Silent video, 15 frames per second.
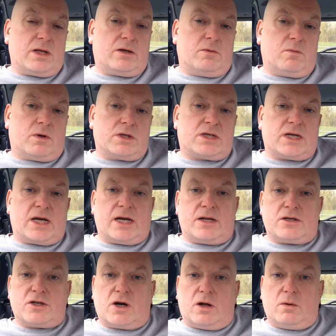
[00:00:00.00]
and welcome once again,
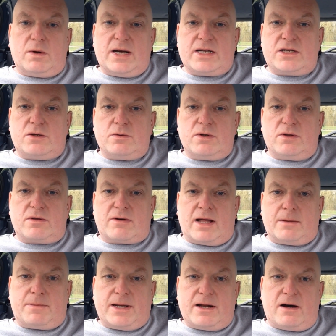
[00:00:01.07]
as always, to another
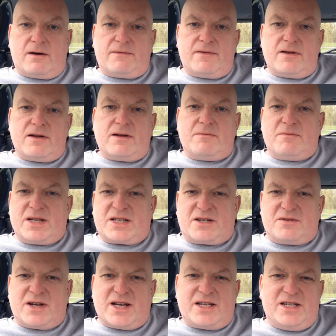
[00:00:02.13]
helping of
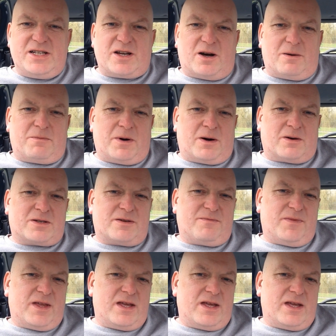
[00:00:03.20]
Mr. H's Hot Pot.